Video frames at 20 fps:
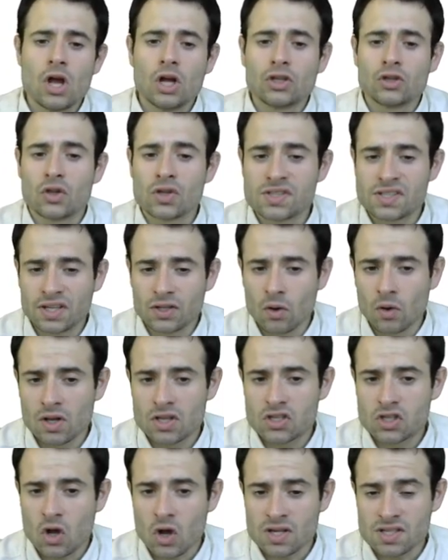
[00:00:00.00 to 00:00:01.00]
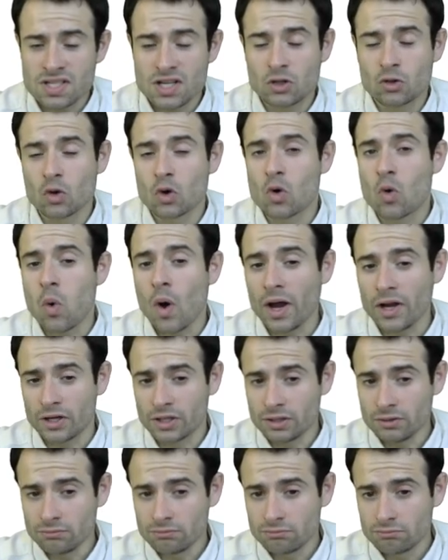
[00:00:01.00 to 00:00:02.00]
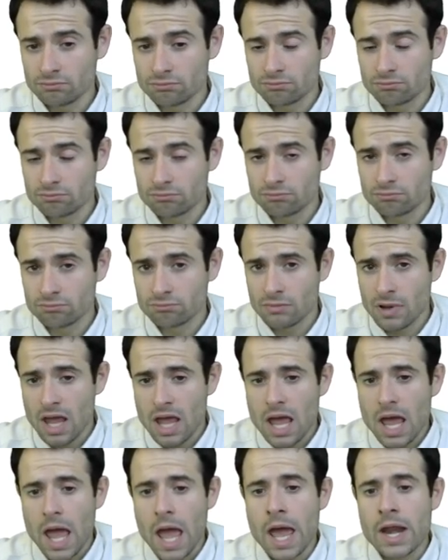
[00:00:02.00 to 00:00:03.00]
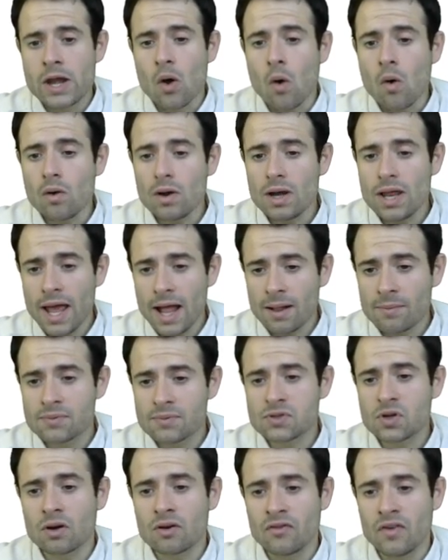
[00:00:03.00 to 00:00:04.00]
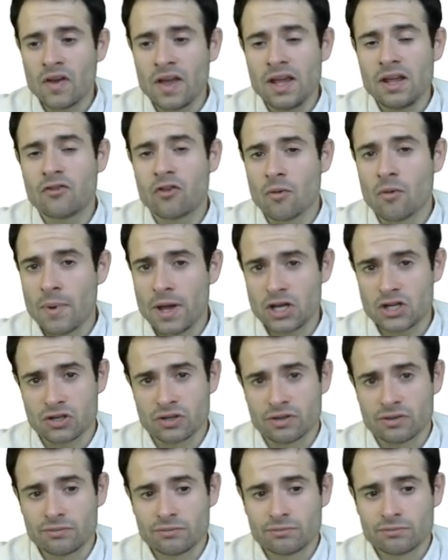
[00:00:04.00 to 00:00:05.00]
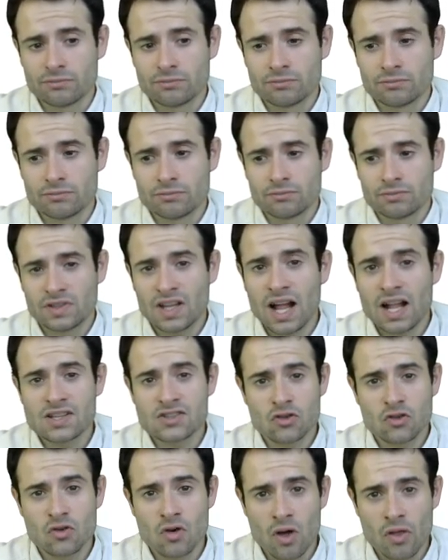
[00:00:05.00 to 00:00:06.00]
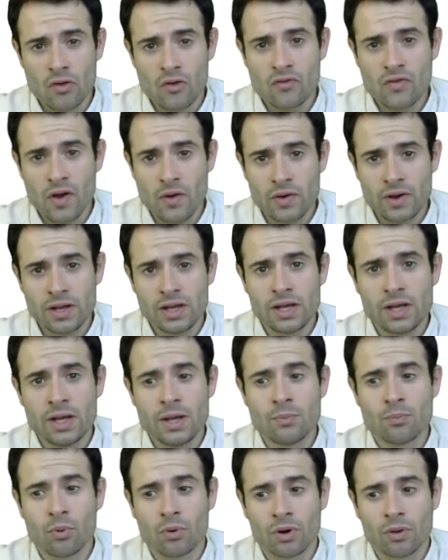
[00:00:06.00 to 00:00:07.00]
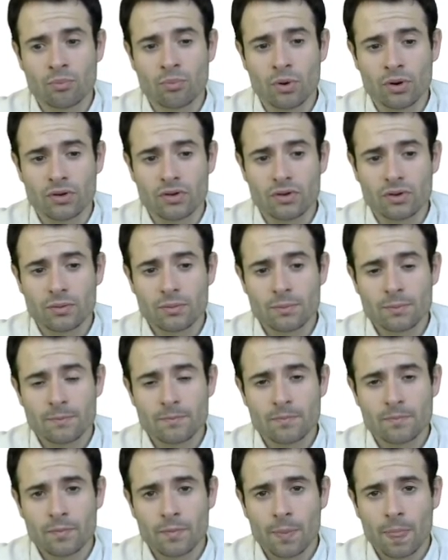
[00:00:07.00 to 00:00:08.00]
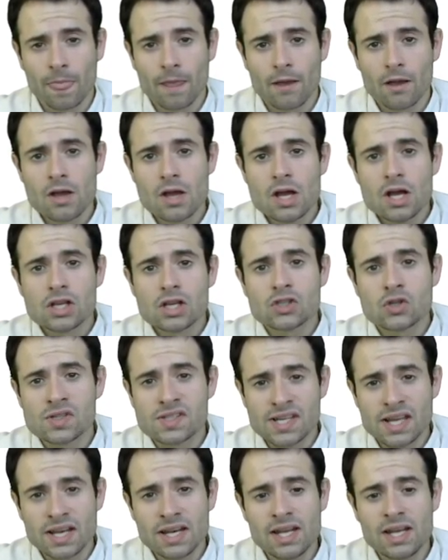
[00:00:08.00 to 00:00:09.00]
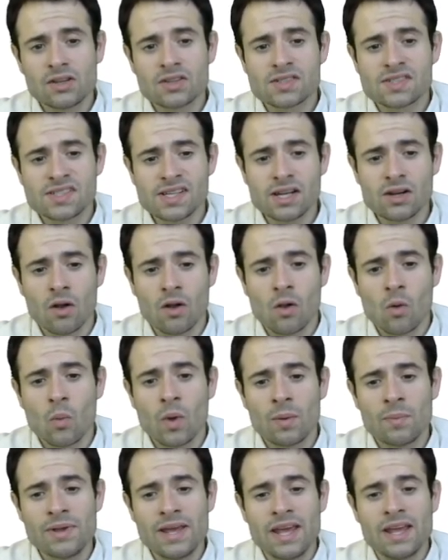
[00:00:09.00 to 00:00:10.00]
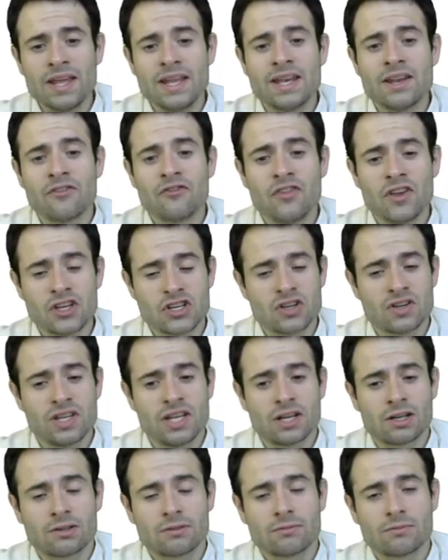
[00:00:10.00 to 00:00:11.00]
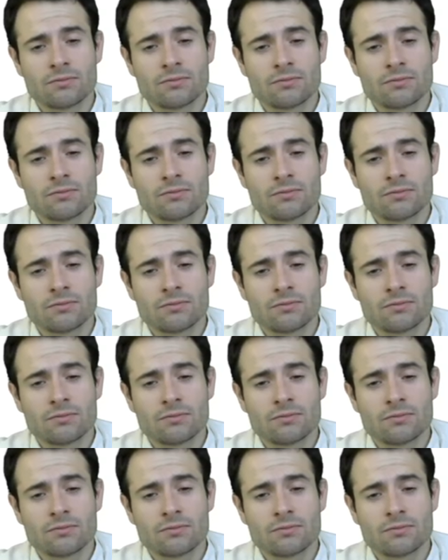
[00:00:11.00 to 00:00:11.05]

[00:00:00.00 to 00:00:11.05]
The signal is costly to acquire and only helps convey information. That's another very important point. So sending the signal will be inefficient here.